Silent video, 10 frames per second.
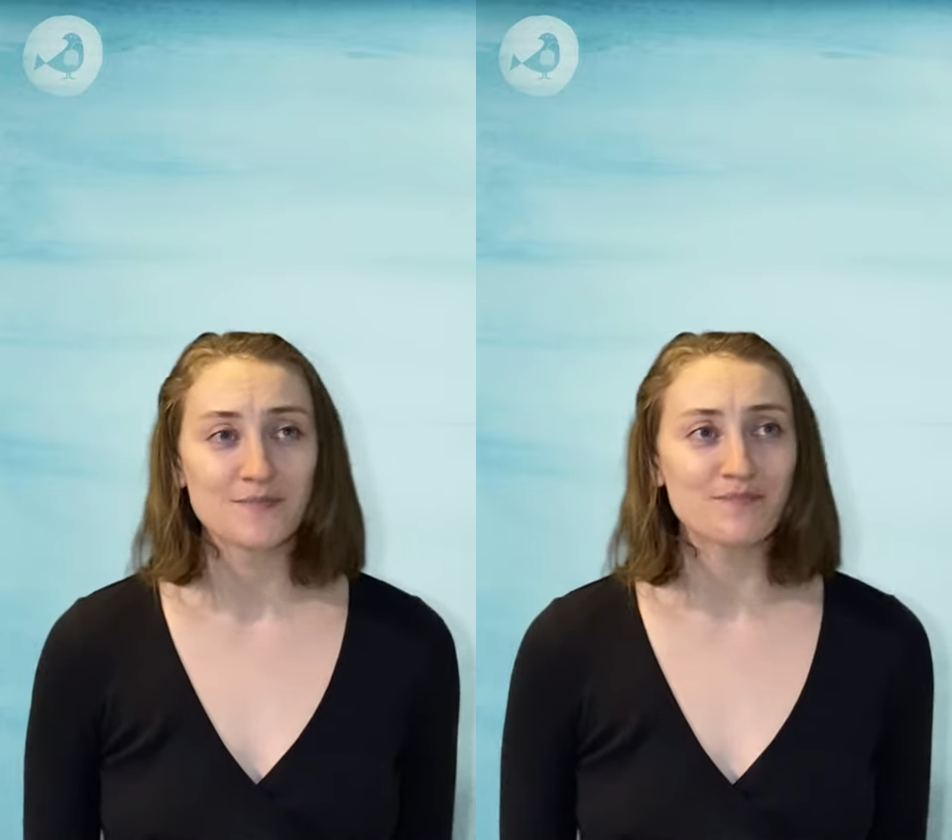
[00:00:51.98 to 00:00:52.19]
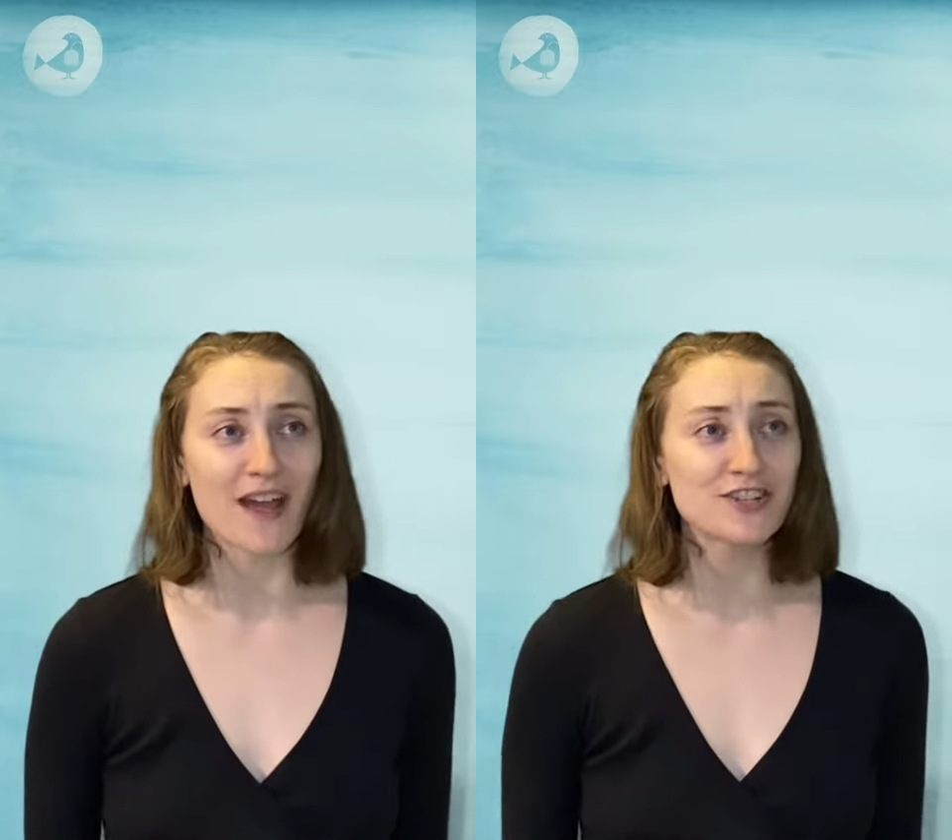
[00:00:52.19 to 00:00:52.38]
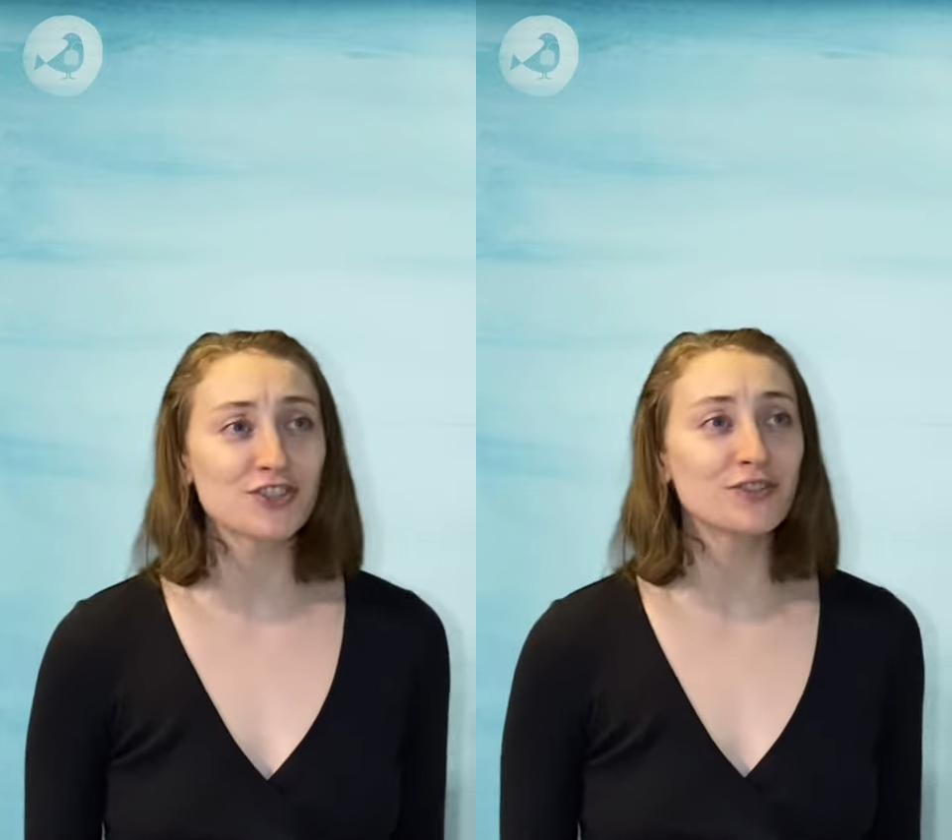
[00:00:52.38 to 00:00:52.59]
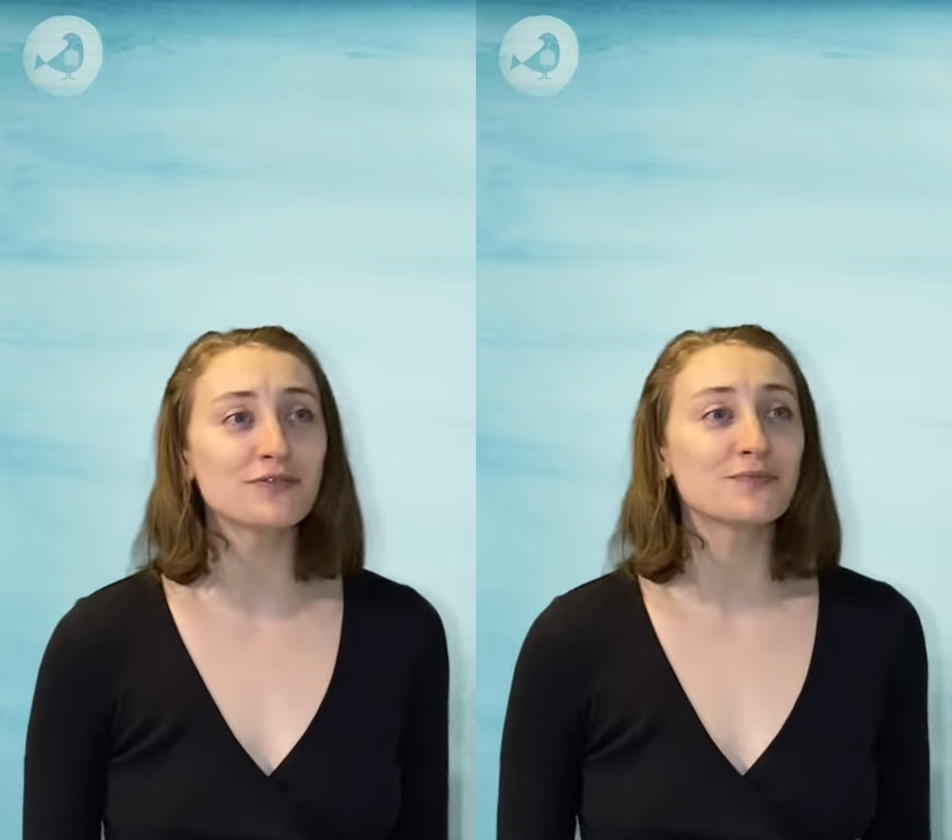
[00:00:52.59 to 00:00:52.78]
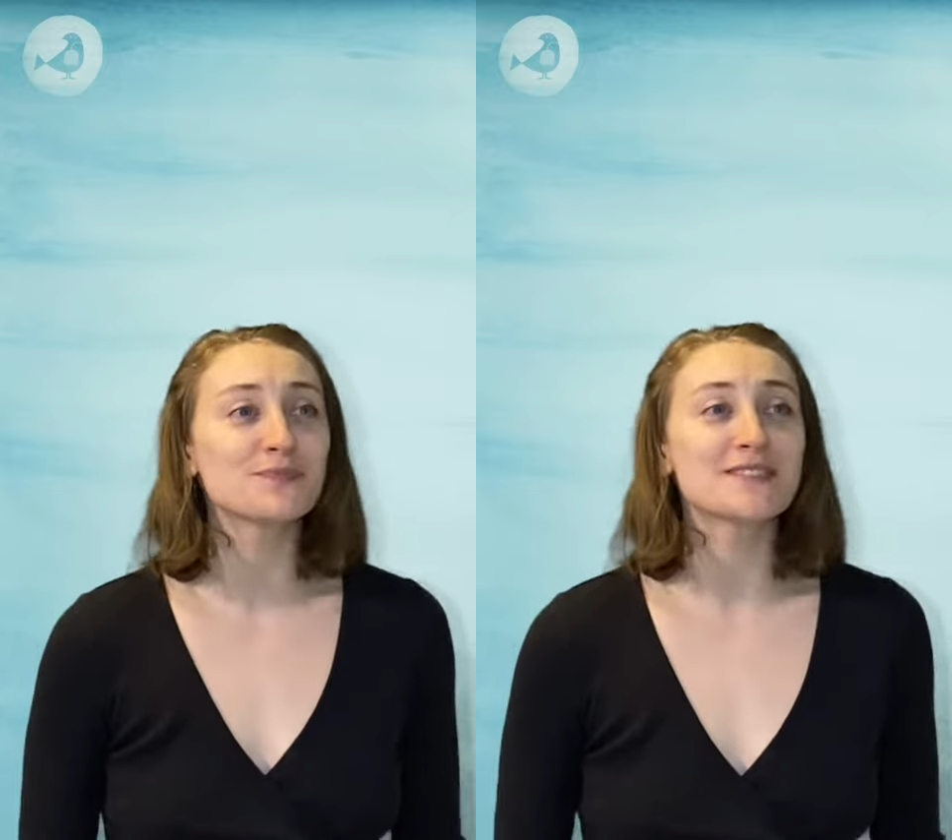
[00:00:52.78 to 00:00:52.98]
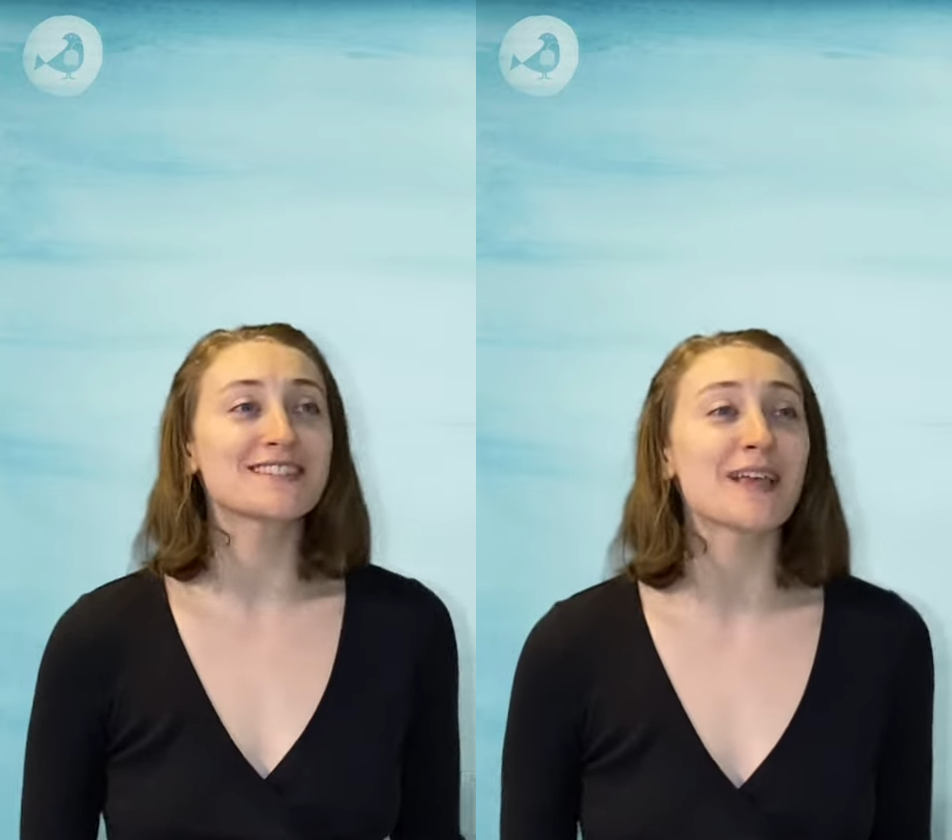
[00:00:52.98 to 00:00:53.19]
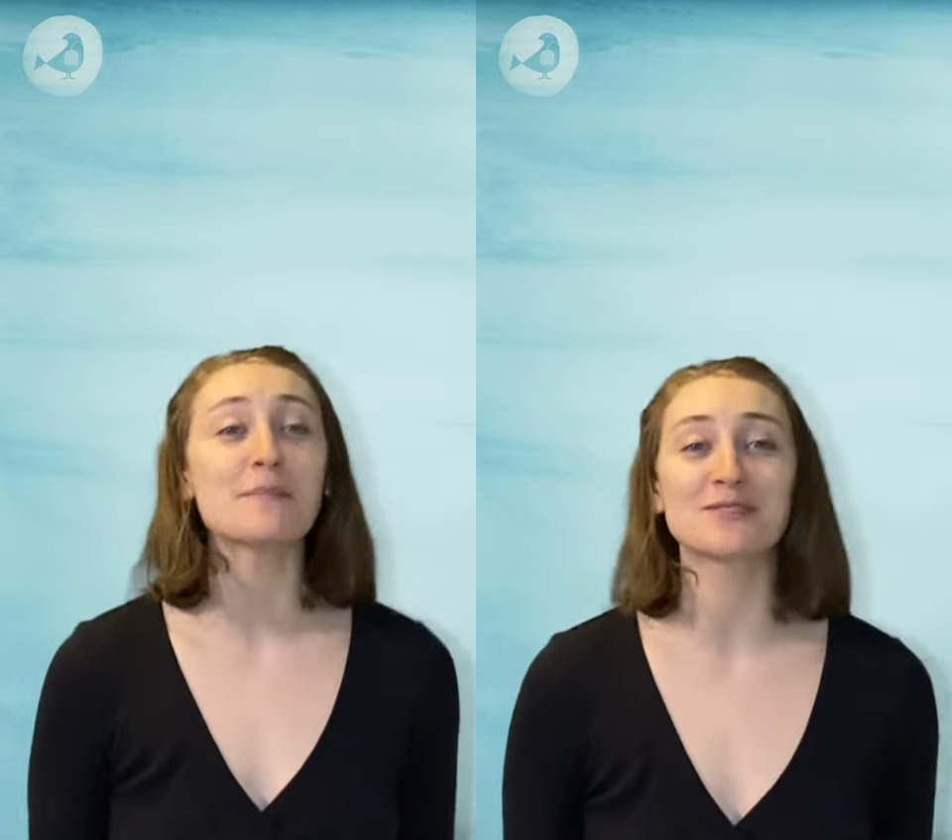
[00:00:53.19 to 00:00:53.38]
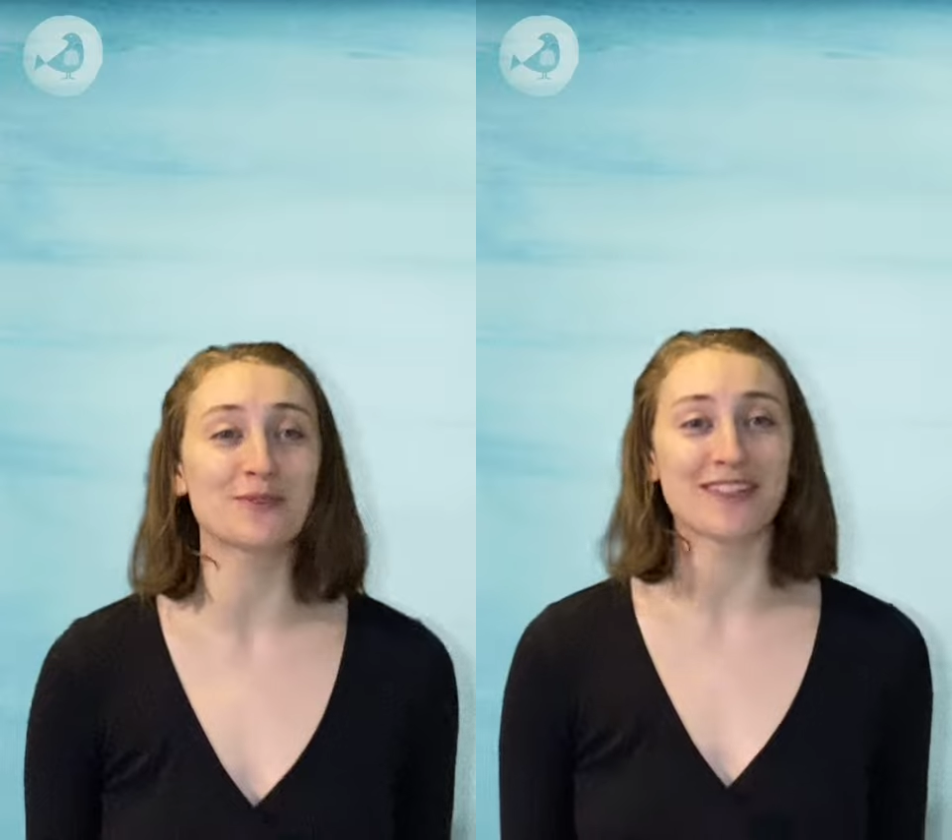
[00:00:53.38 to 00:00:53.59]
I should have
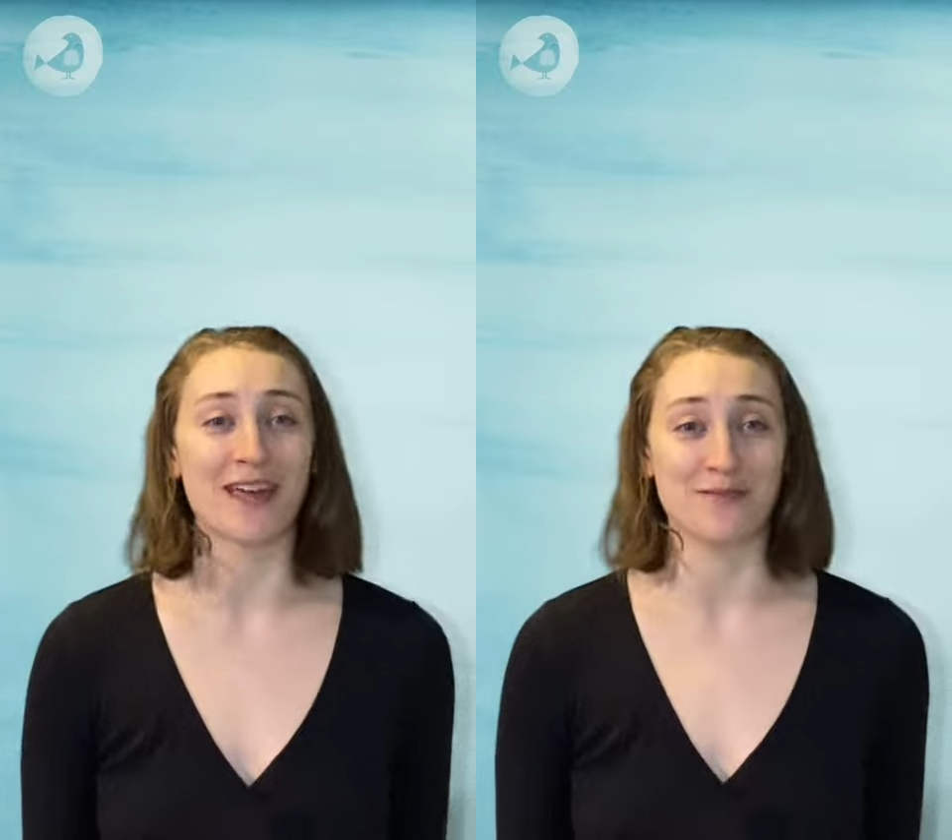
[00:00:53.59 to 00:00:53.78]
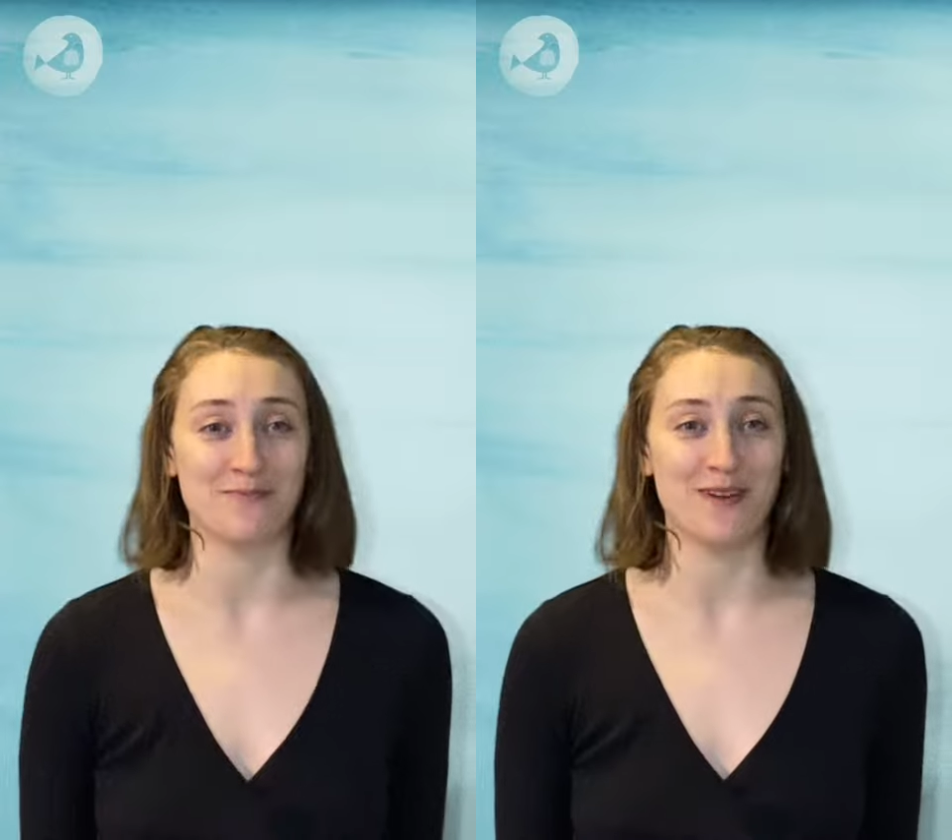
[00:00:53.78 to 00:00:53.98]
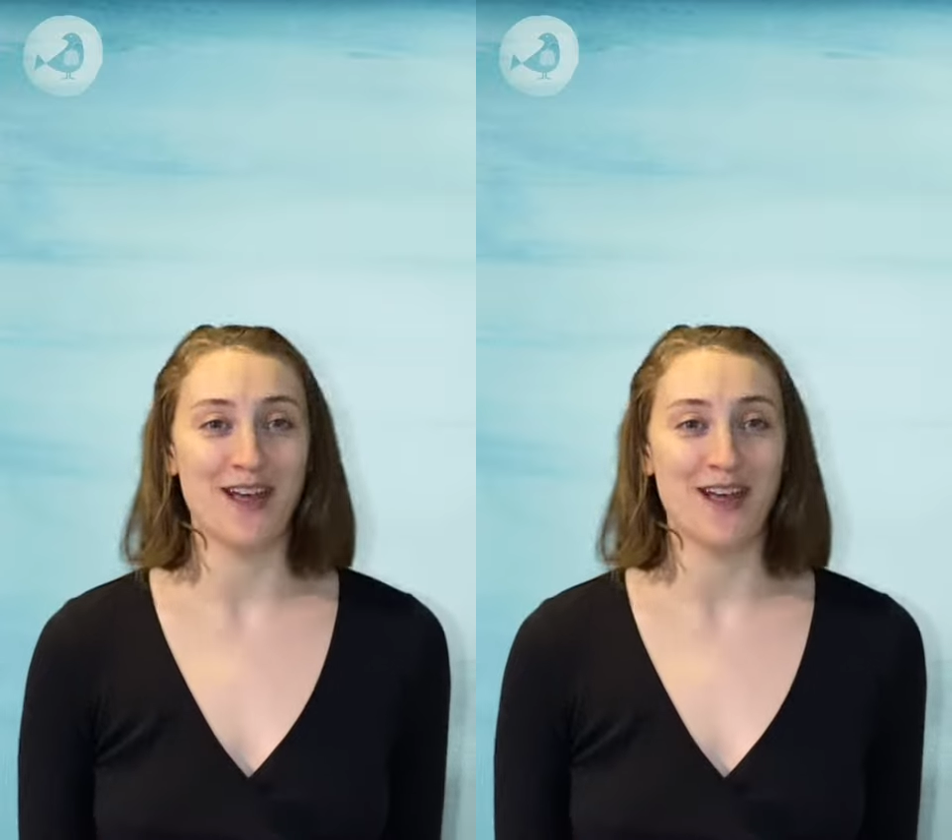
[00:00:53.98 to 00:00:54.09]
slept with him.